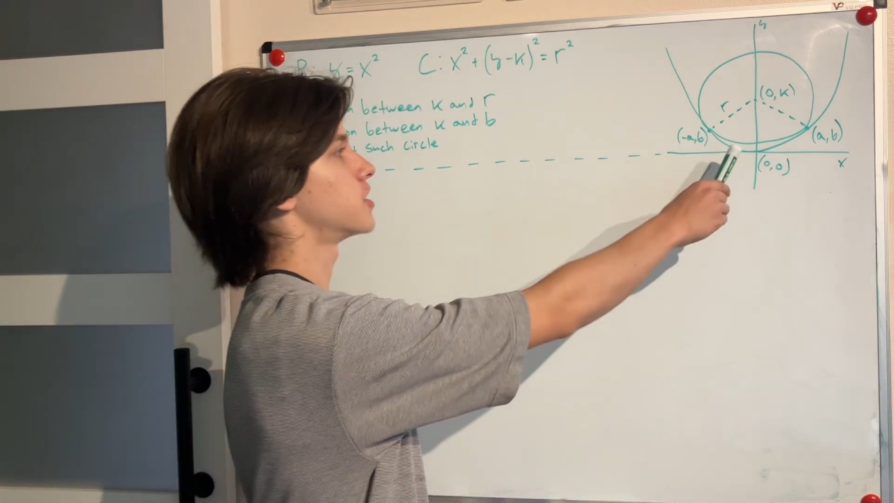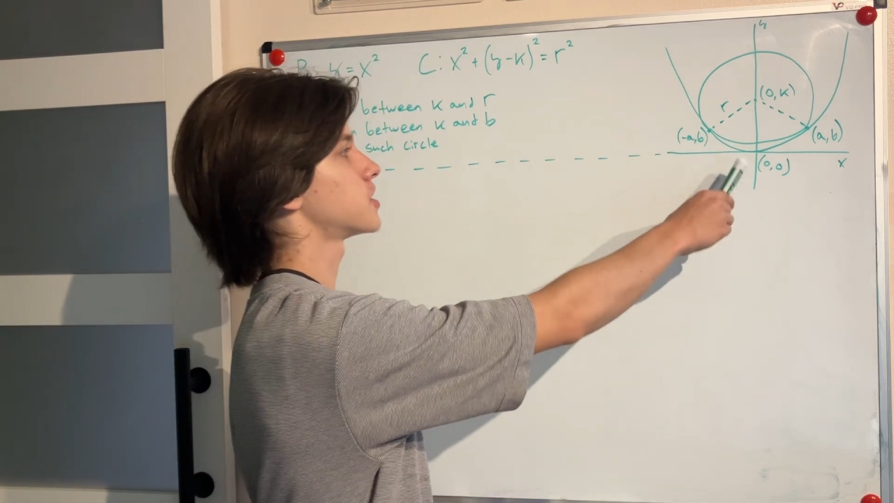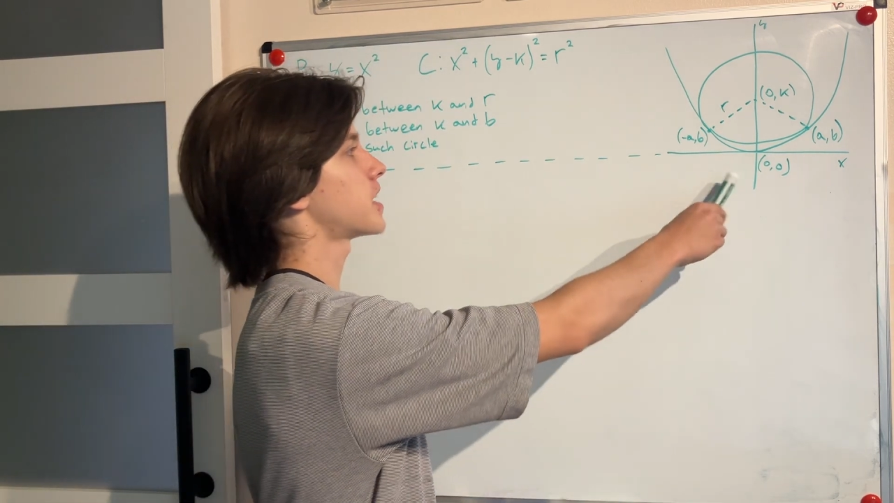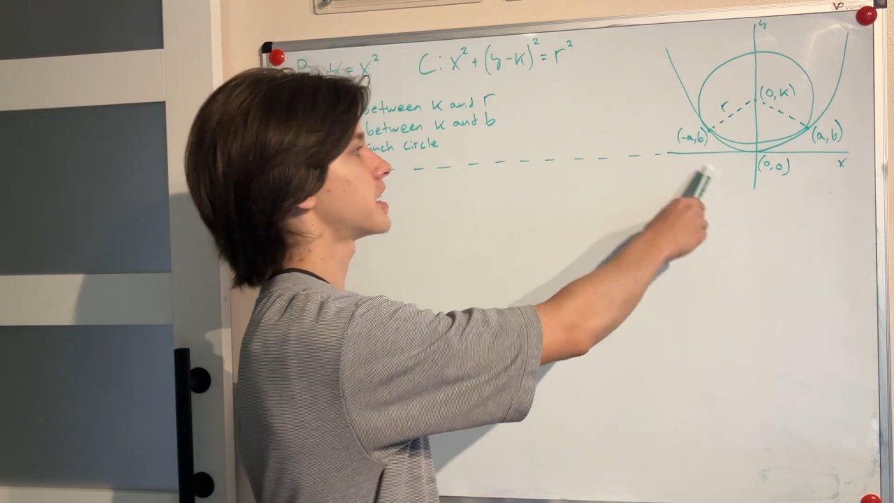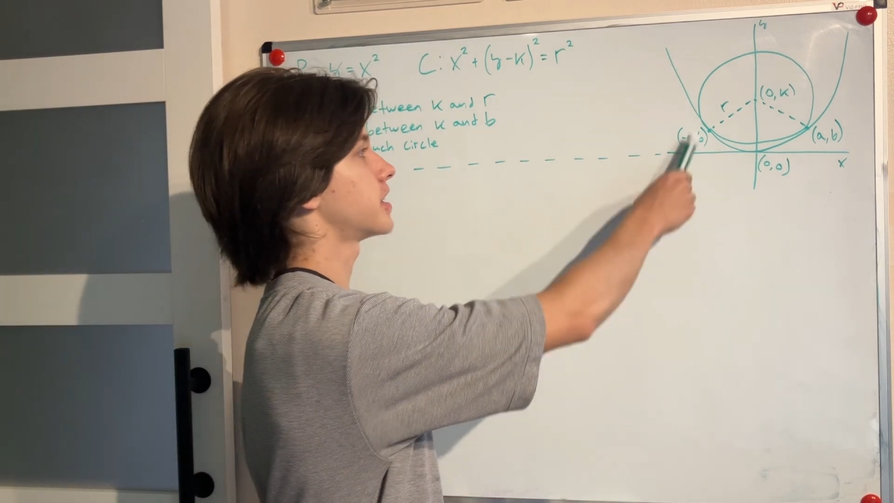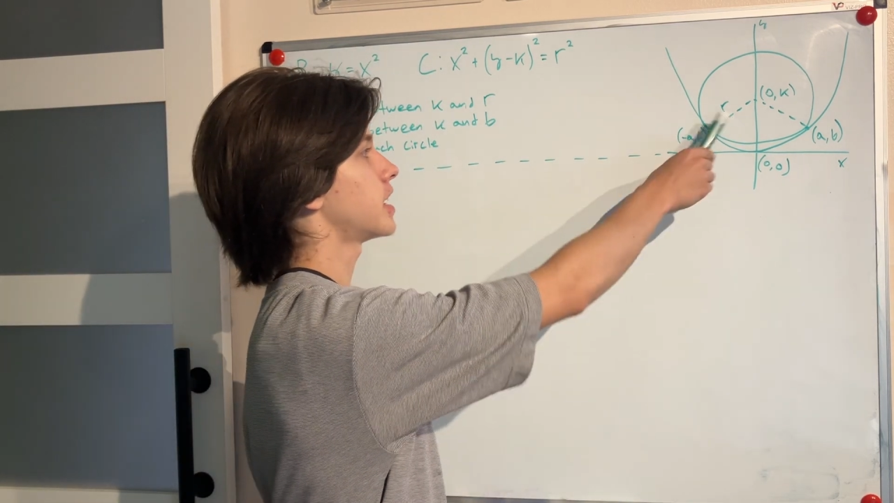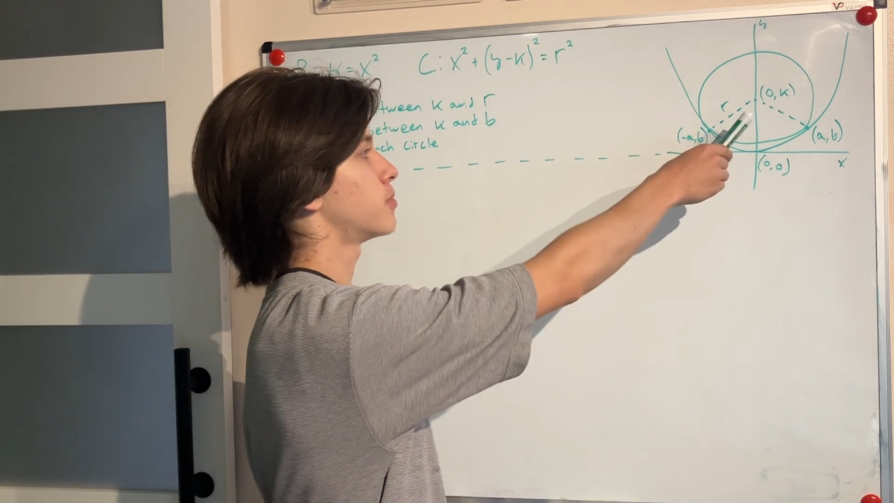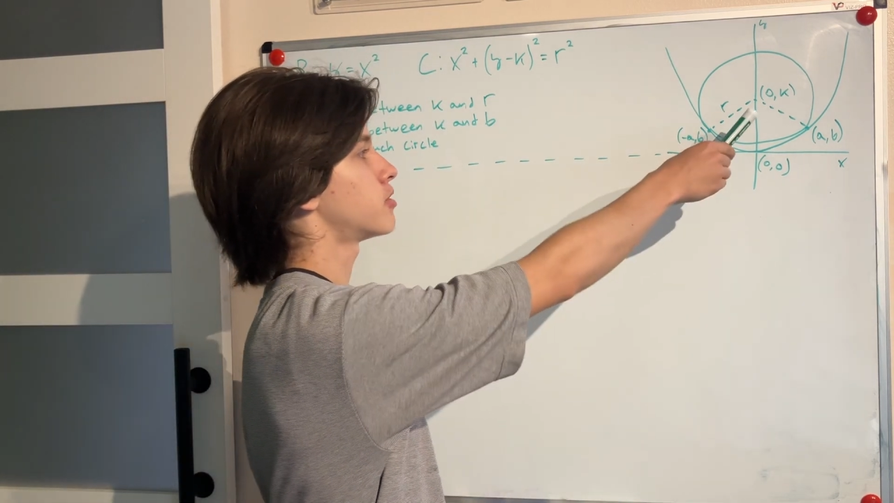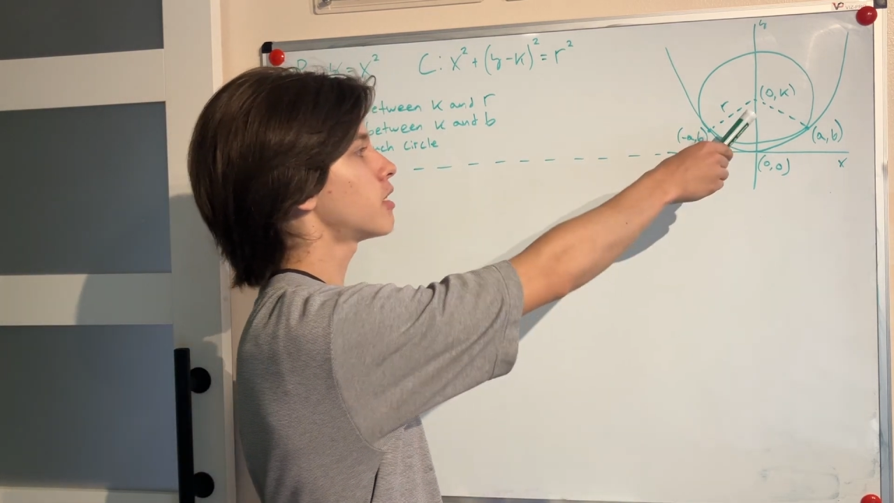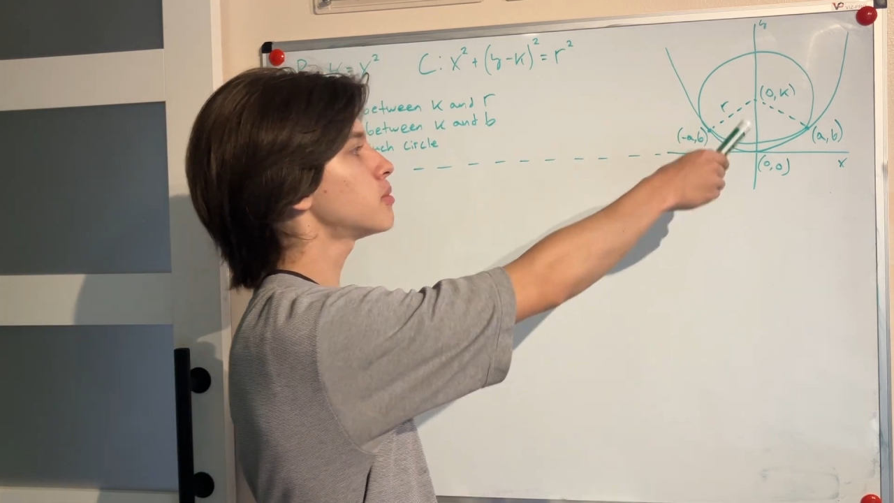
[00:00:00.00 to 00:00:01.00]
inside a
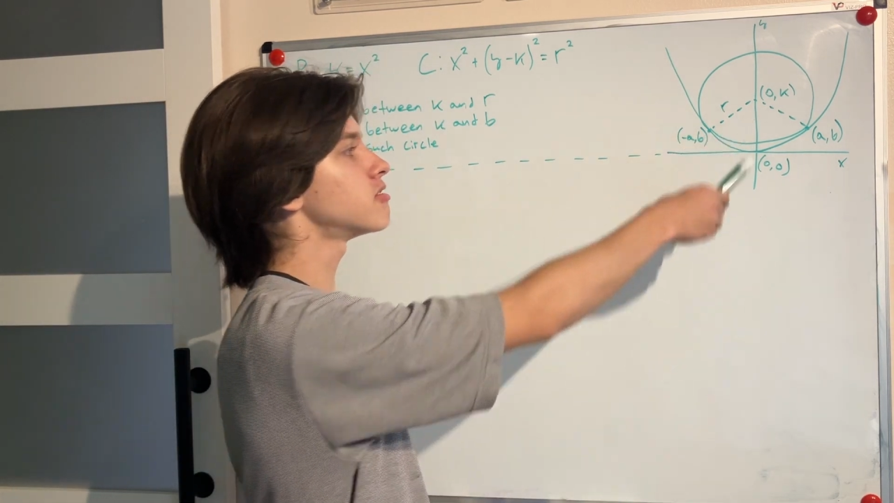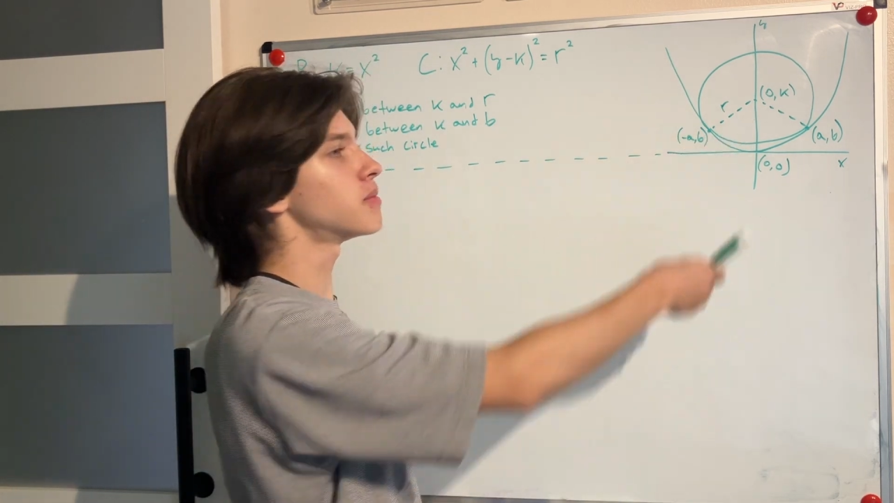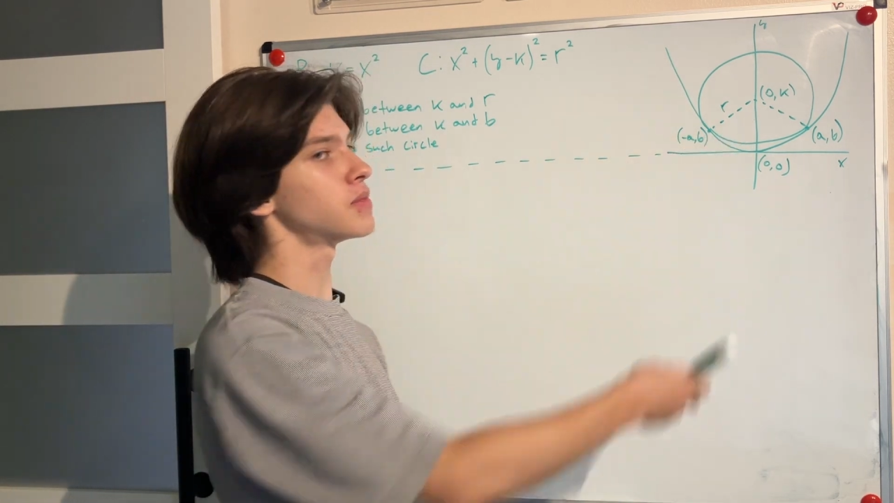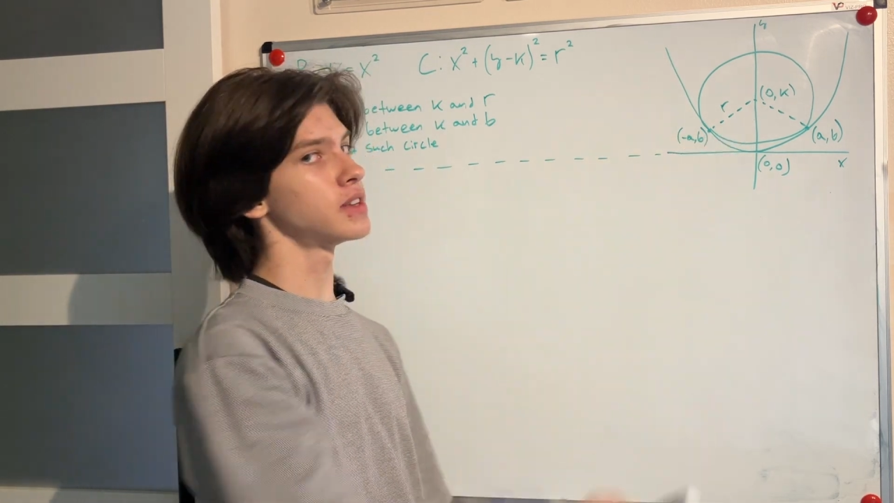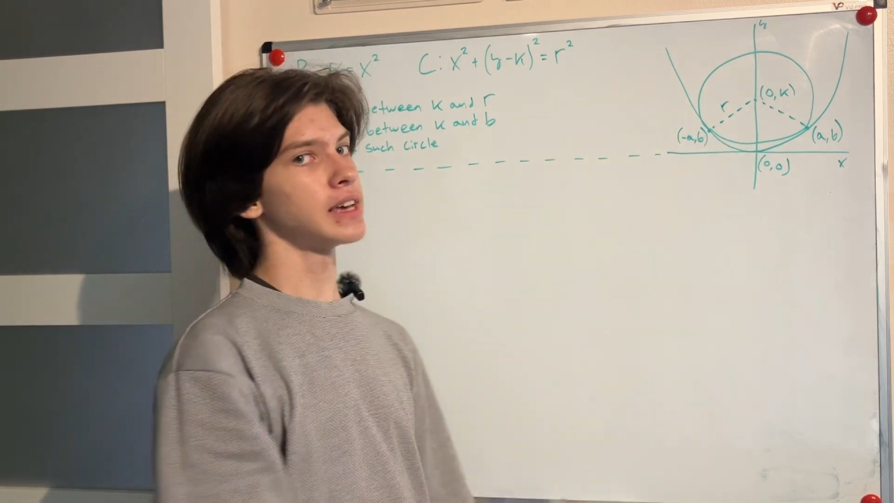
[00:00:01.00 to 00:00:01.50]
parabola